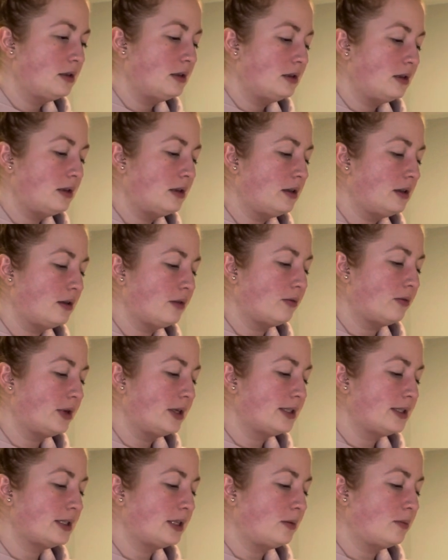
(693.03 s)
in the
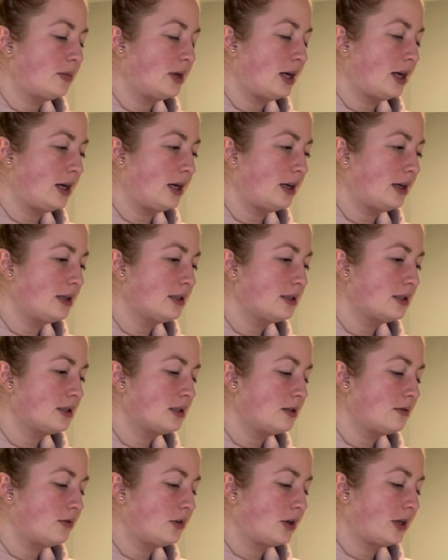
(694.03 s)
recent
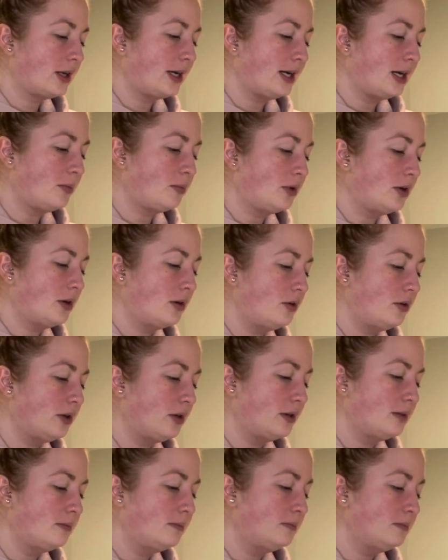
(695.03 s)
past for Capricorn?